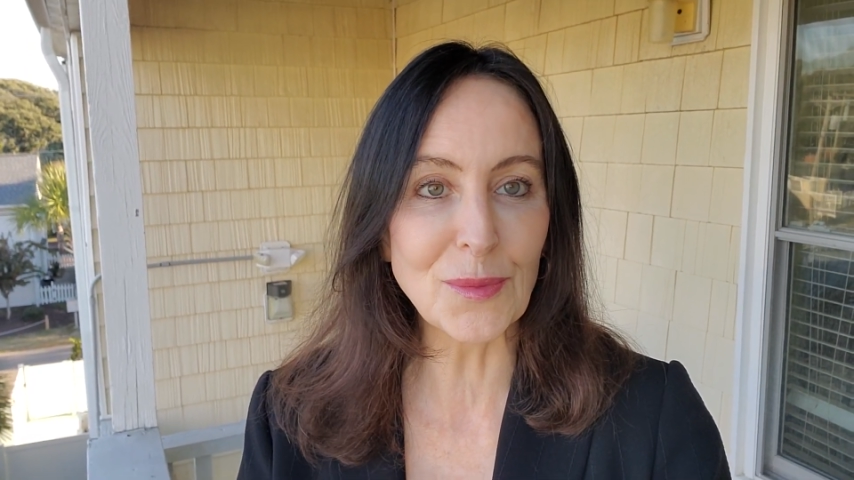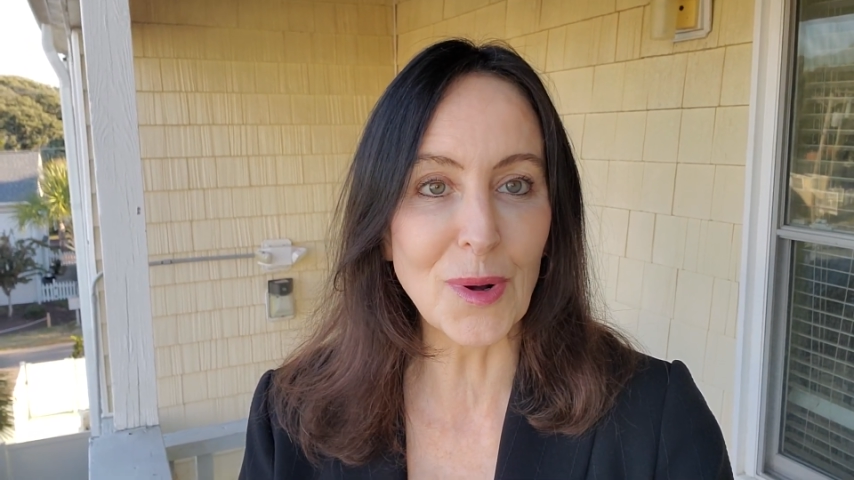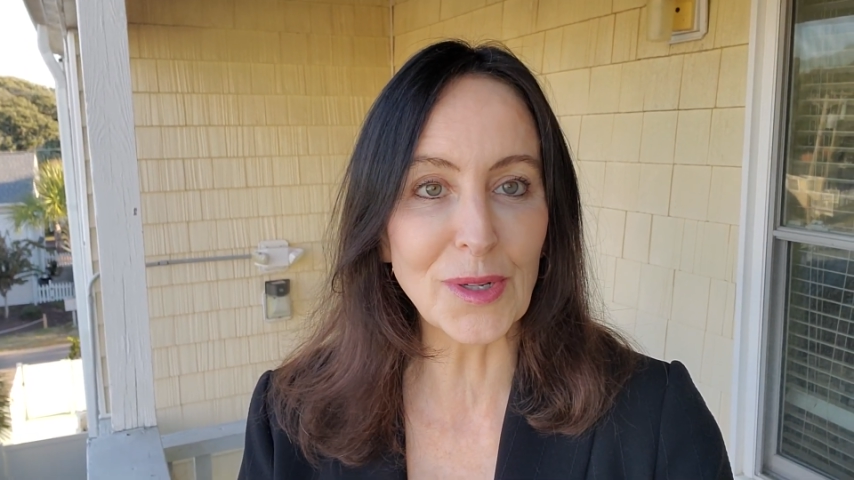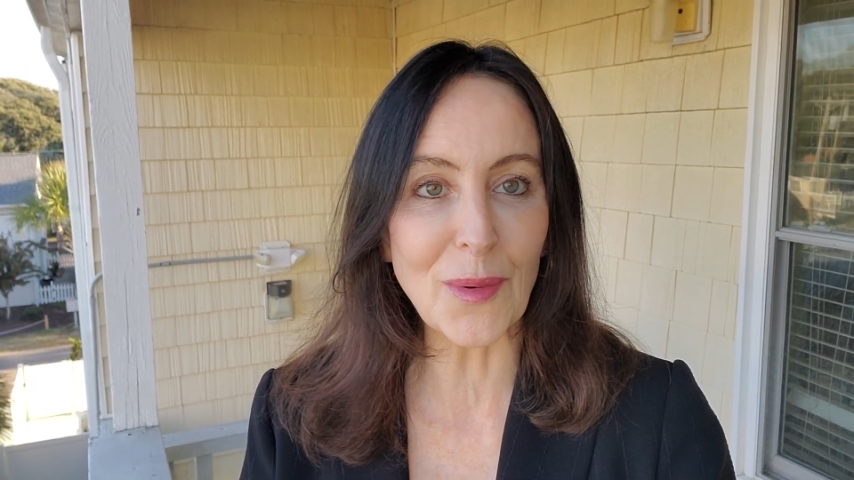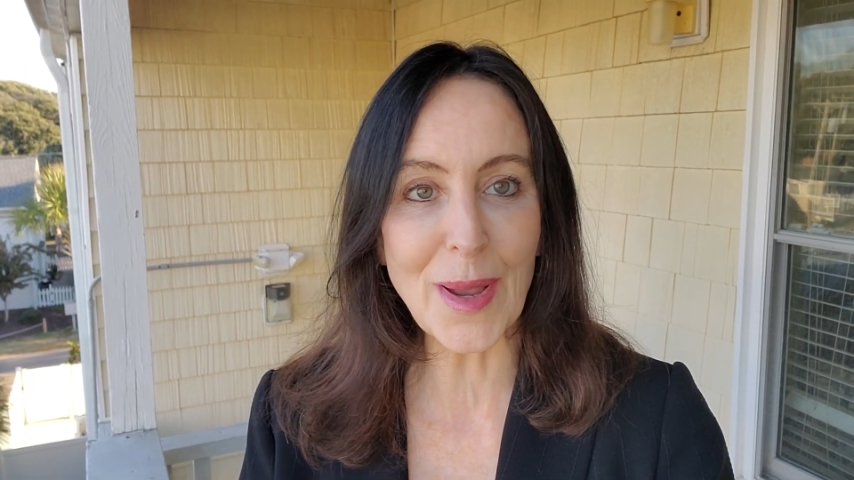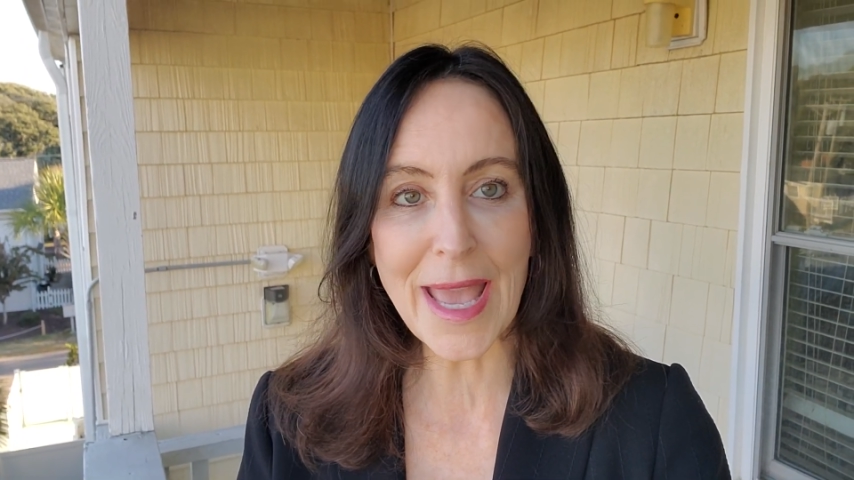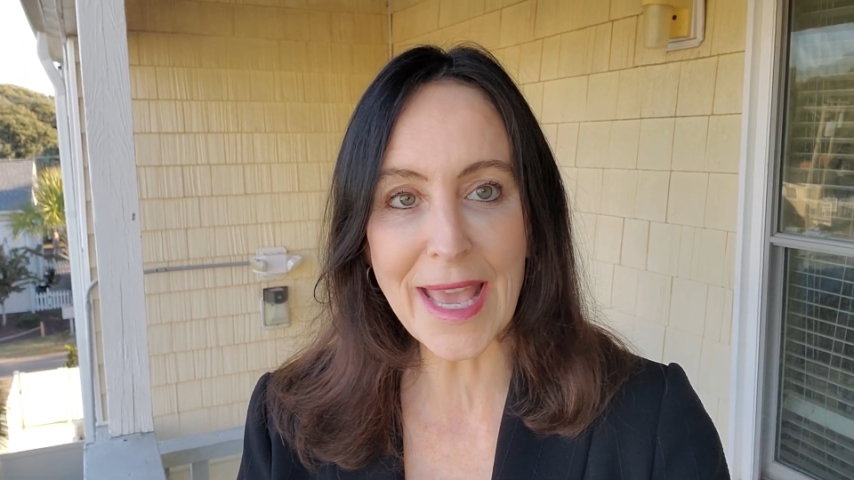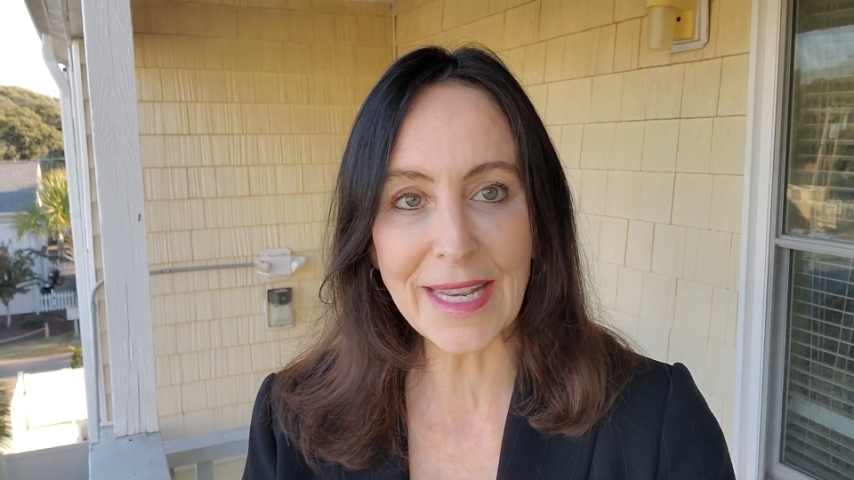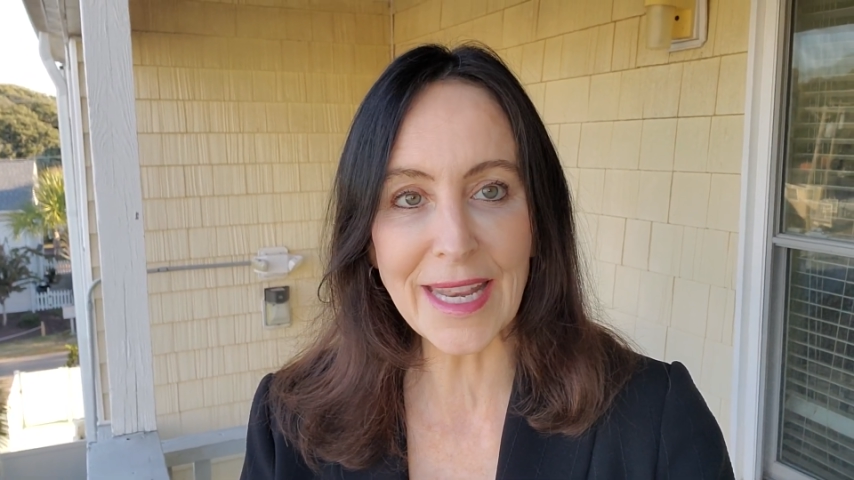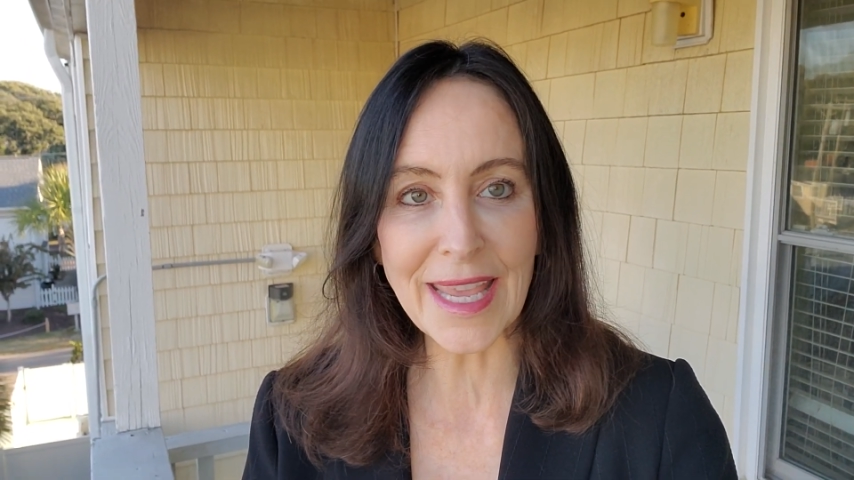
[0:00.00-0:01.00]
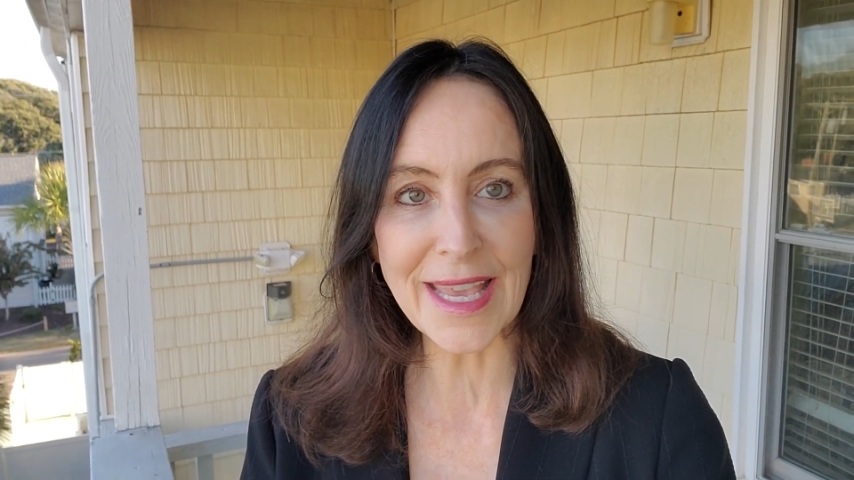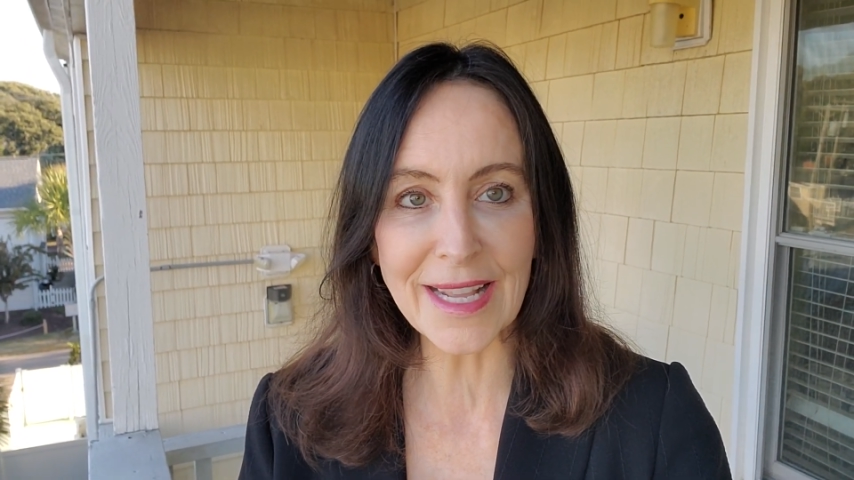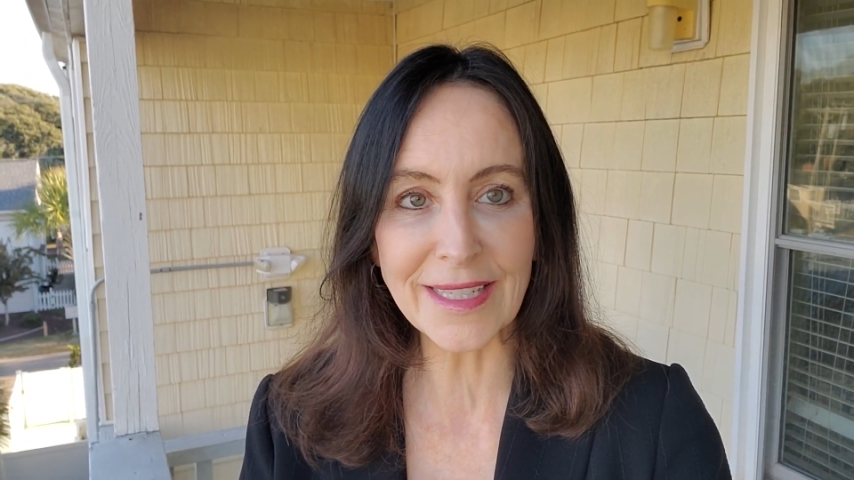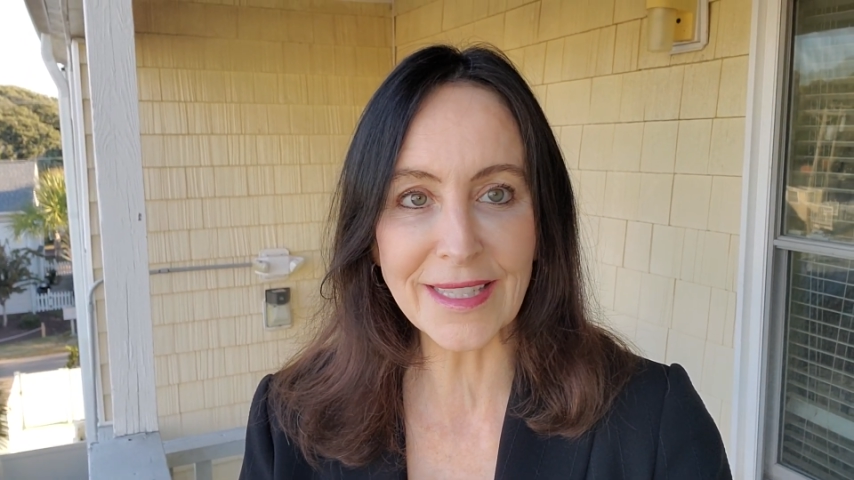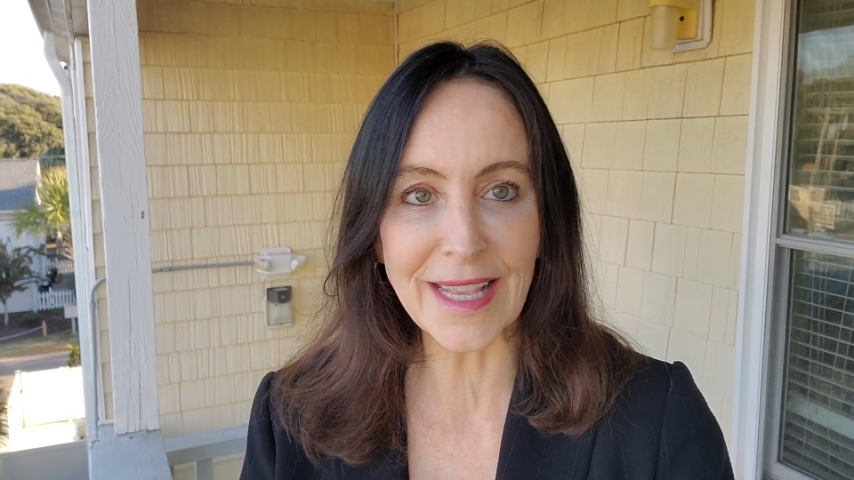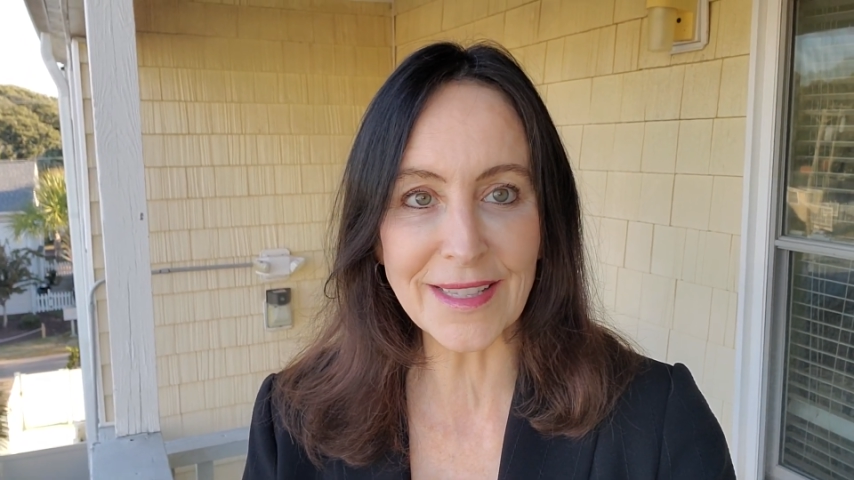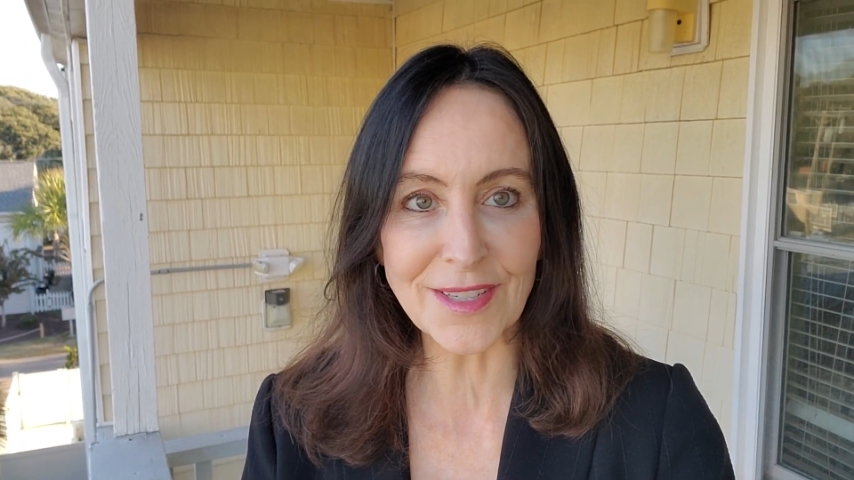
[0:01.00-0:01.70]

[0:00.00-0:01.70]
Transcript: we'll go ahead and get